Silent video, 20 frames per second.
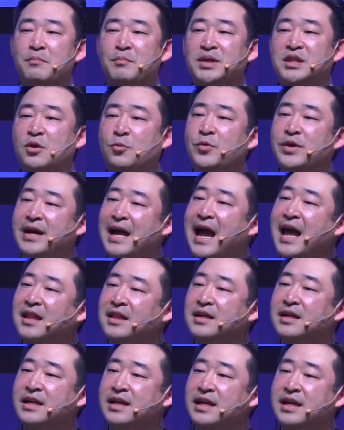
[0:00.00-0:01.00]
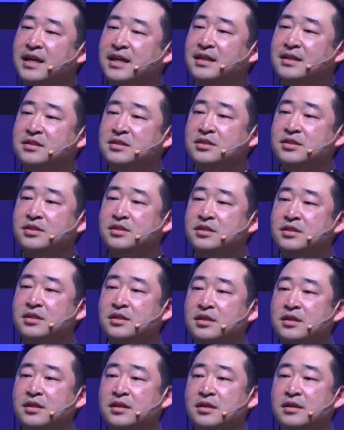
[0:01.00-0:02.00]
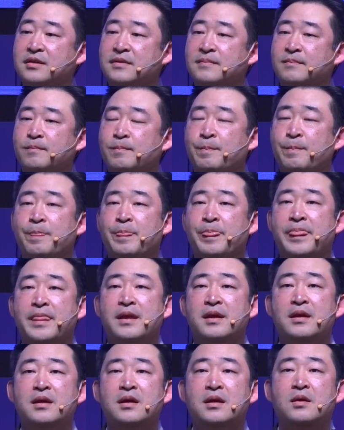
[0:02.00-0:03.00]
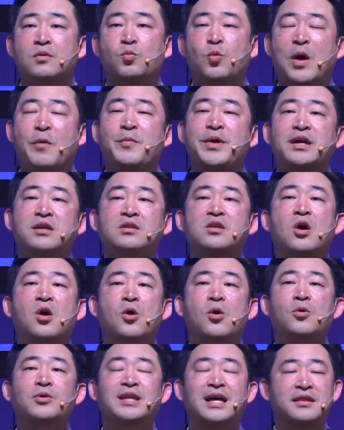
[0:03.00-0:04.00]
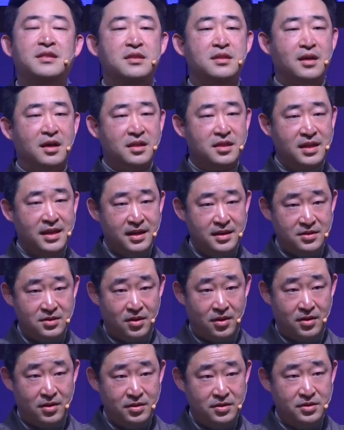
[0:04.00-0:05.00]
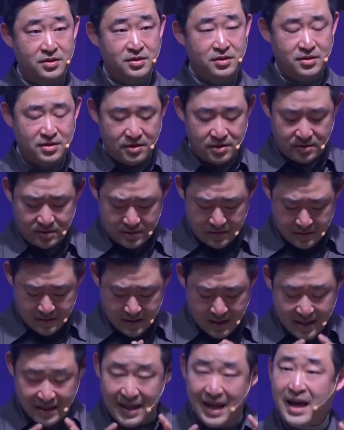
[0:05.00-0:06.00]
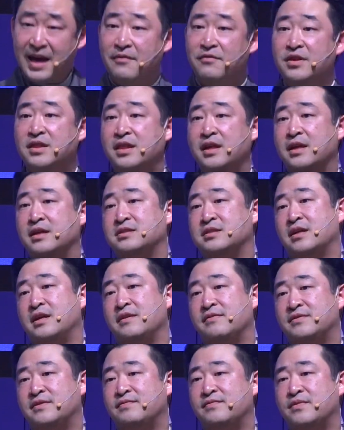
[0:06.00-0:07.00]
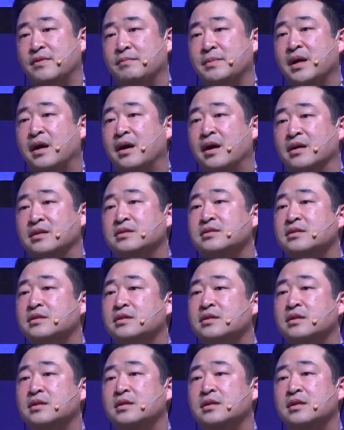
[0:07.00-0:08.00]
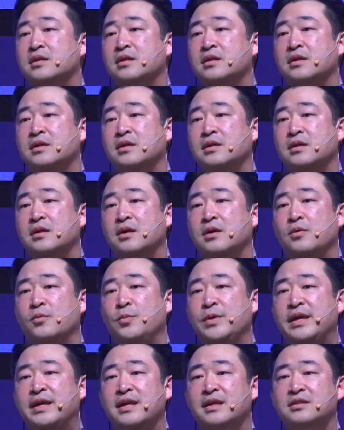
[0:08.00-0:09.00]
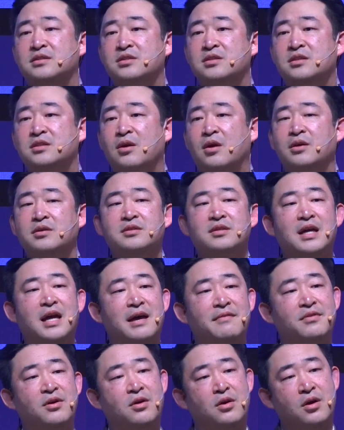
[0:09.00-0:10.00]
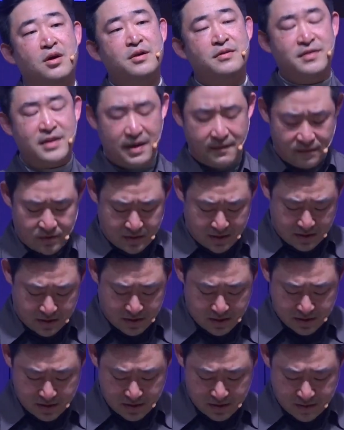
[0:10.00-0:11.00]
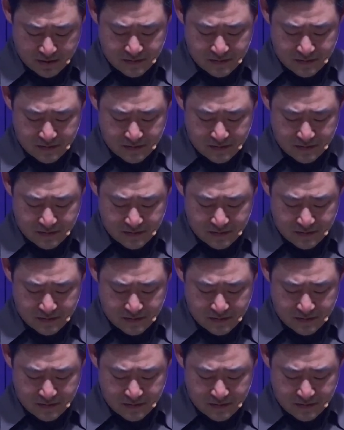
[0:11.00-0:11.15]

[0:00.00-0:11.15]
But the reality is, when we know that nothing is ours and that everything is a gift from God, we can start to have a heart of thankfulness.